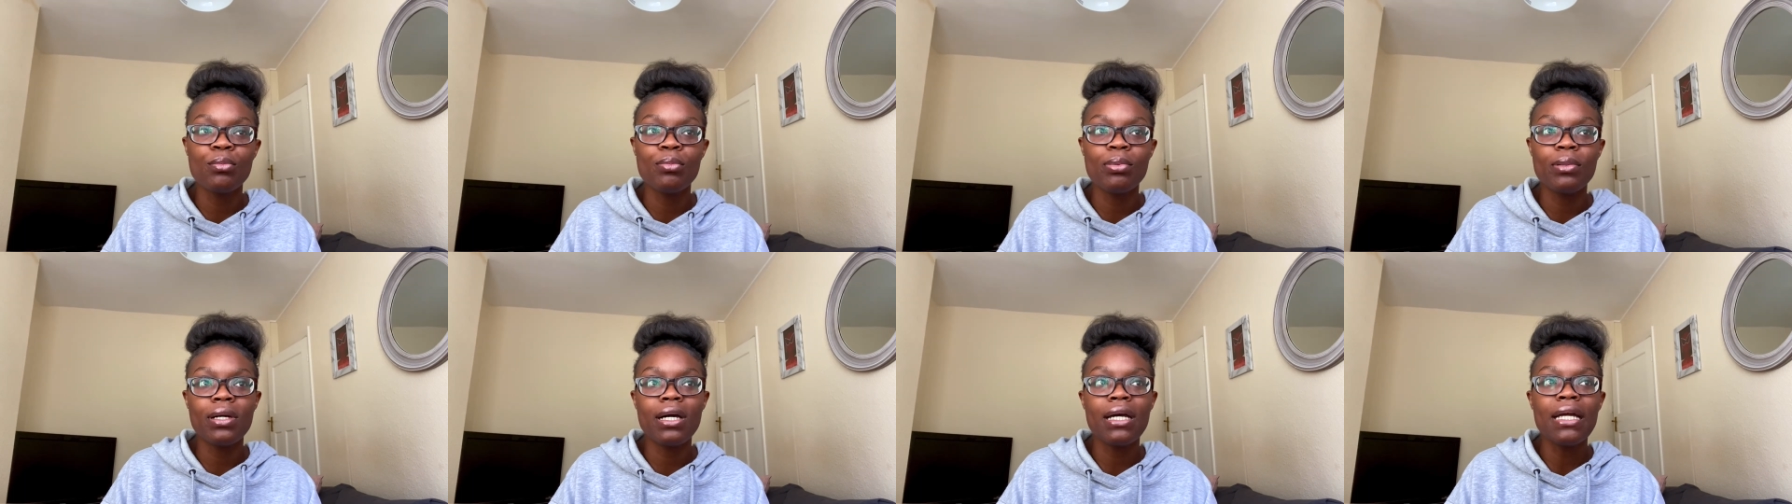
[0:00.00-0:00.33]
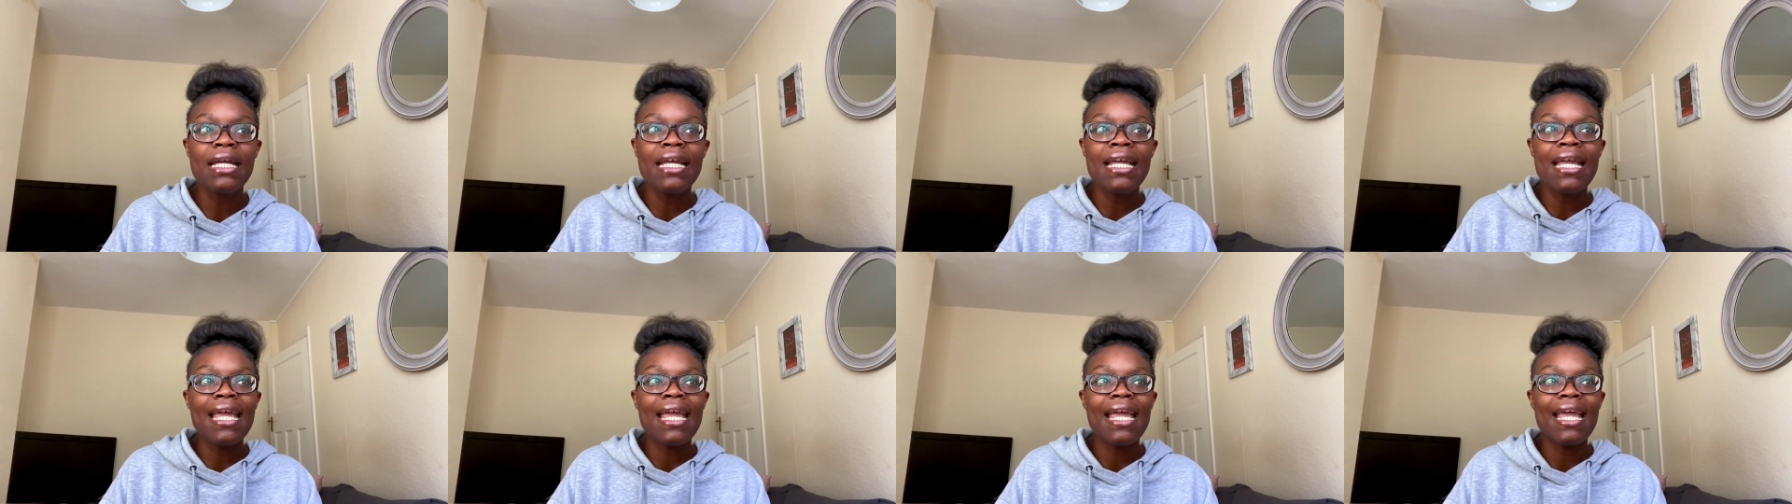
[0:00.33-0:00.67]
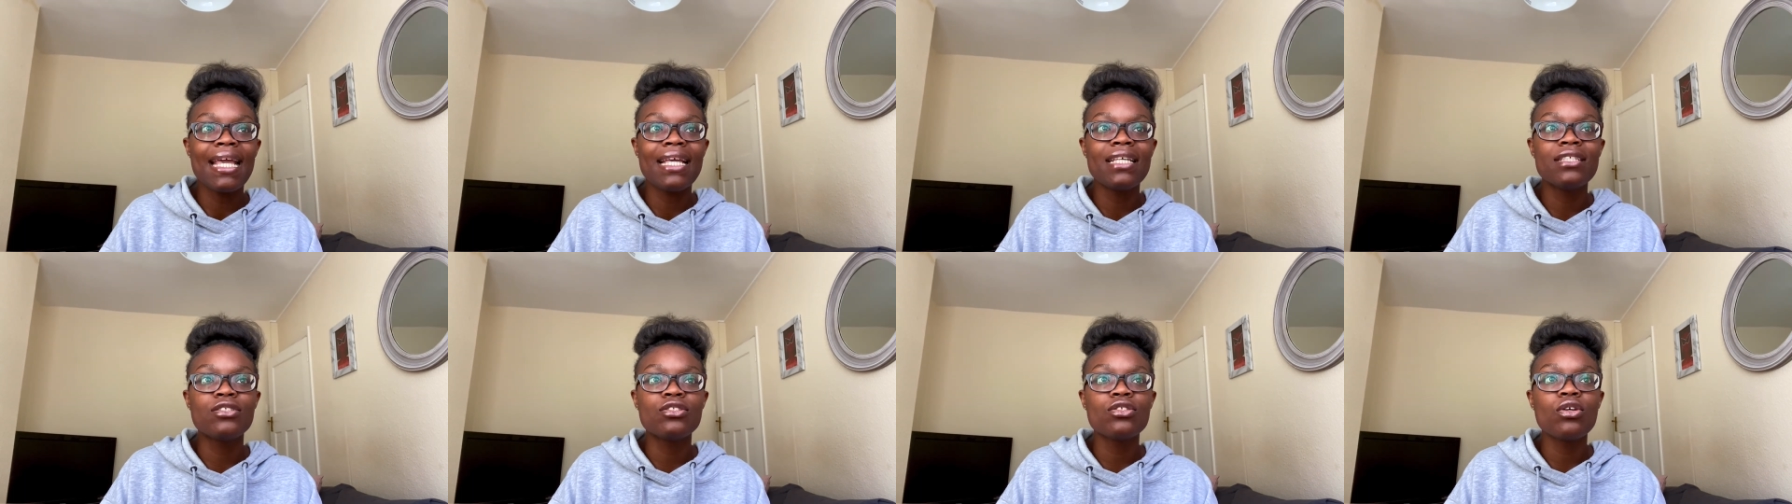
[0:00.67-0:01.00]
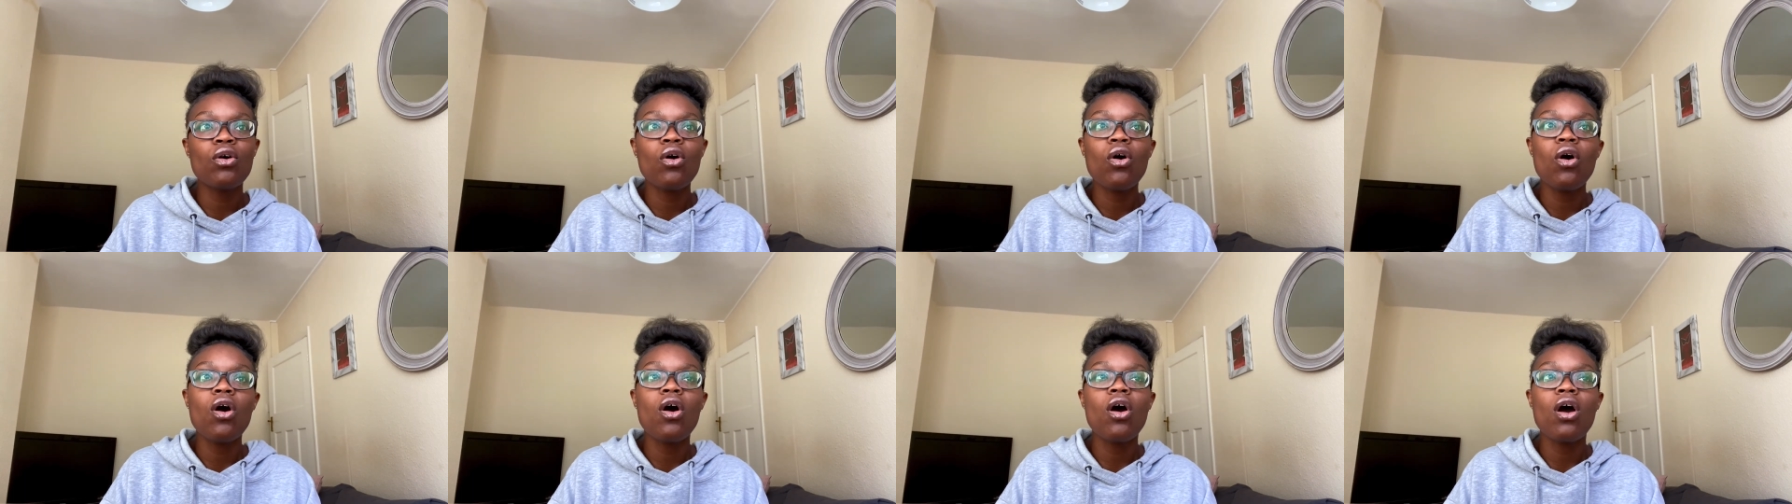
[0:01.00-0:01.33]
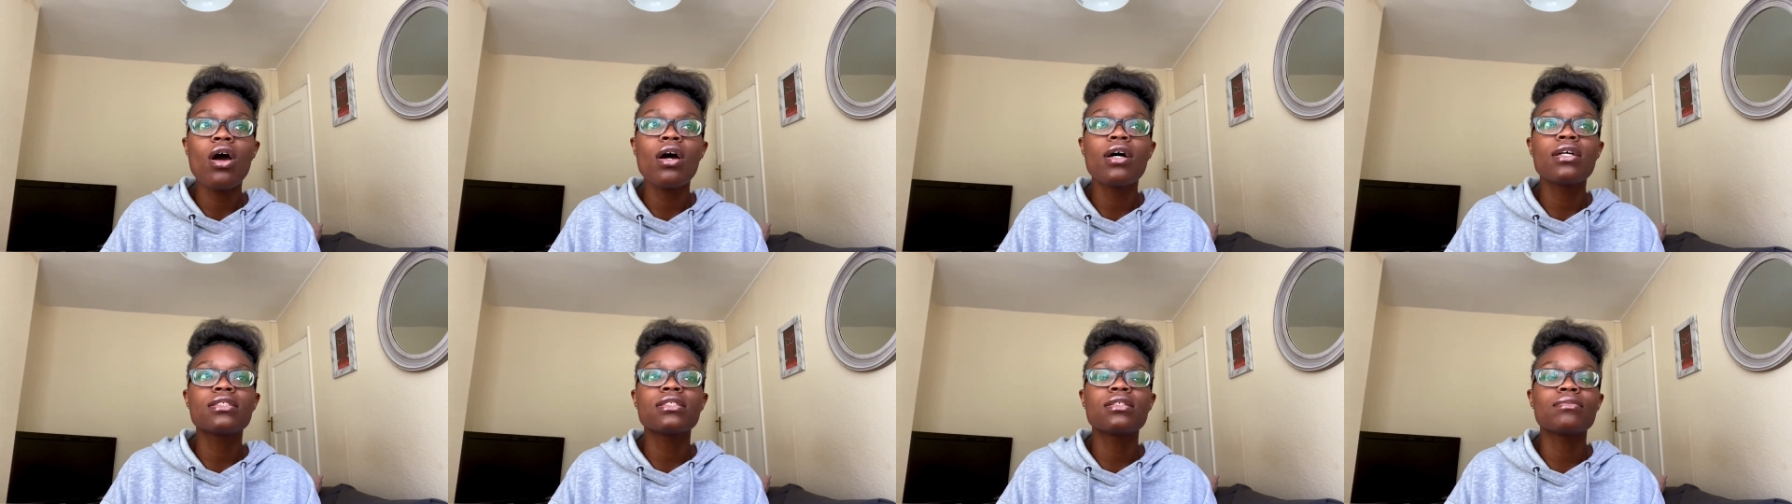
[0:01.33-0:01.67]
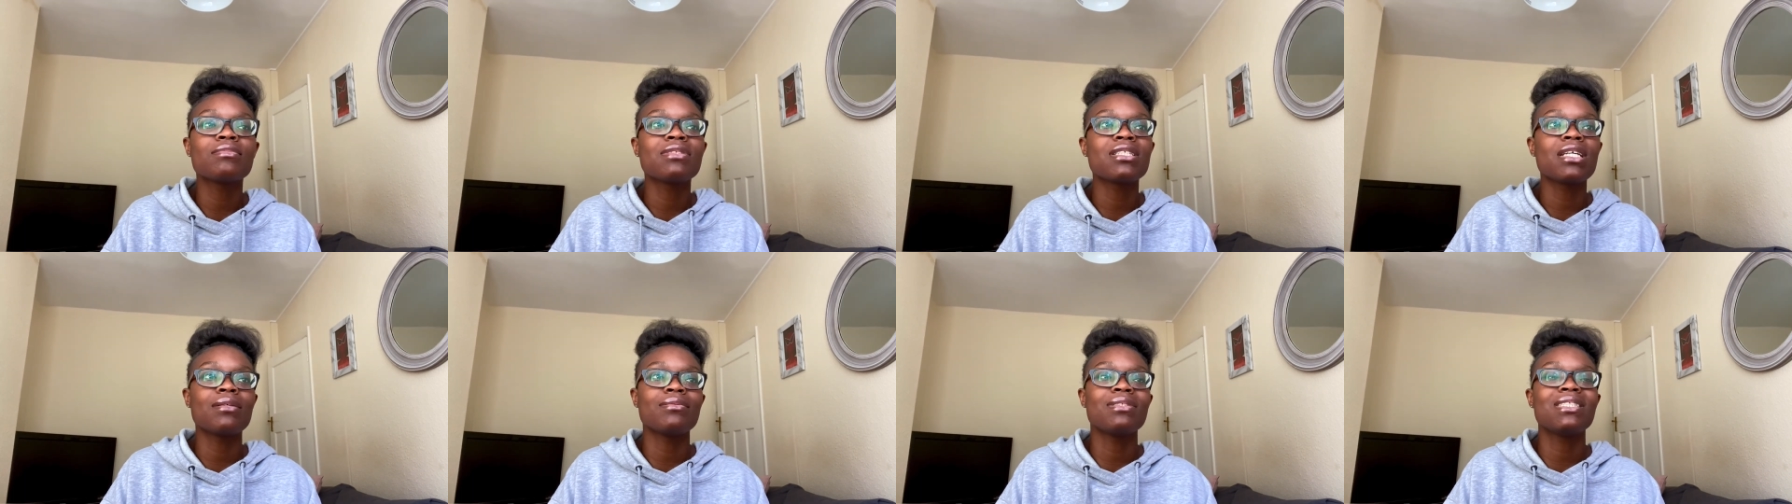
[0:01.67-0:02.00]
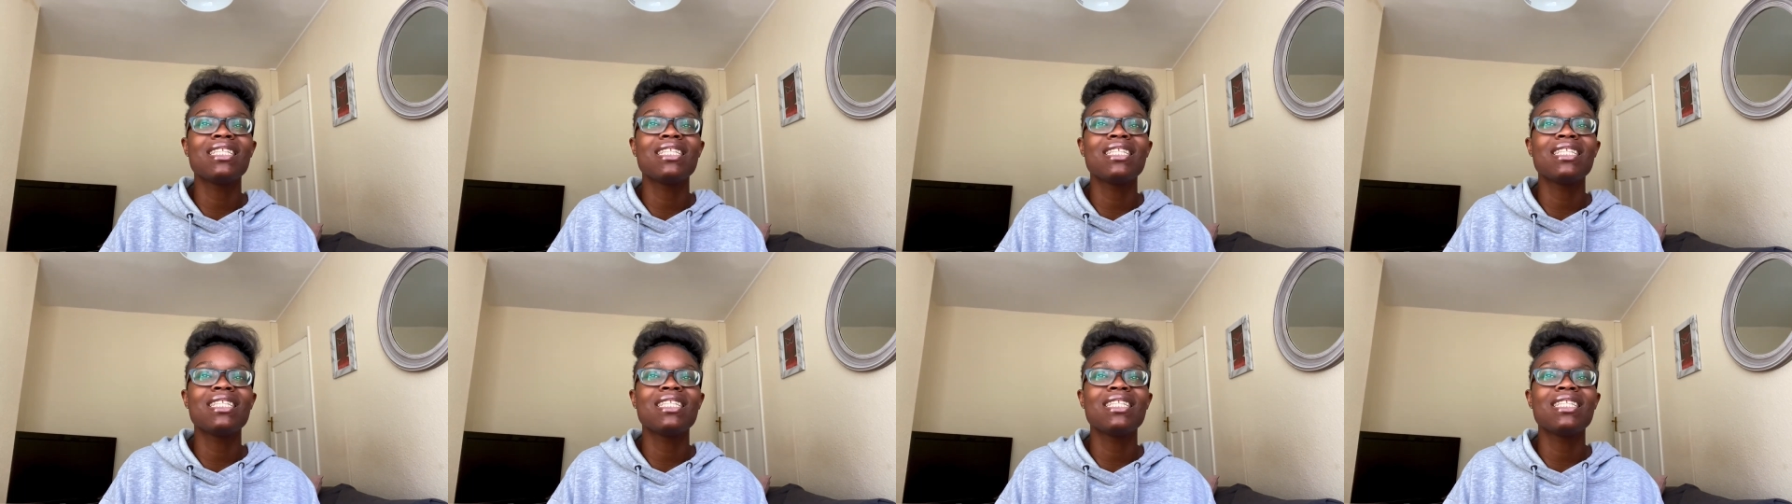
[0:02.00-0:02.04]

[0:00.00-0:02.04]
but it's so hard sometimes.